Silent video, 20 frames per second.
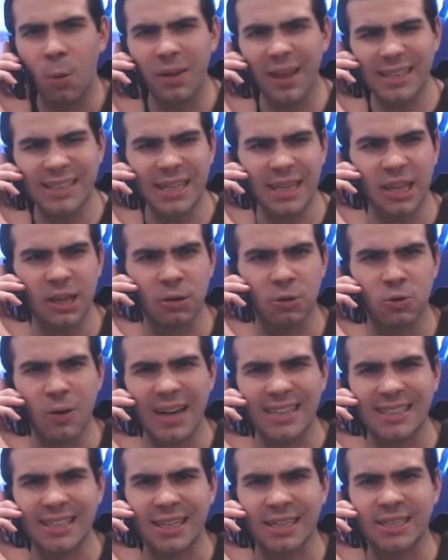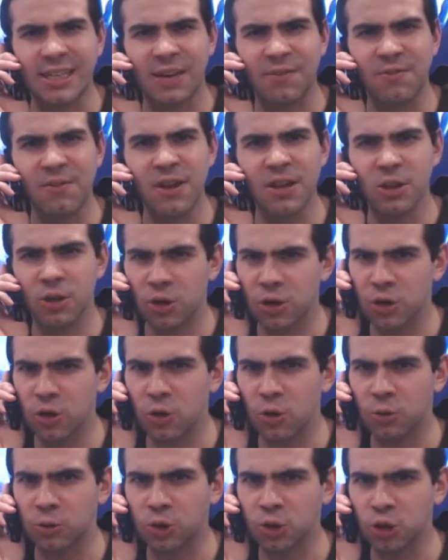Well, that's a little drastic, Siegfried.
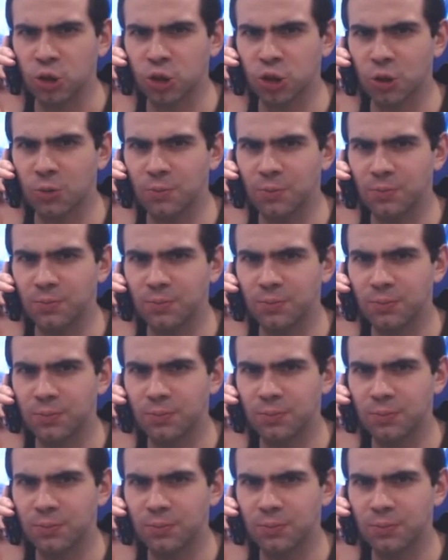Couldn't you shush him?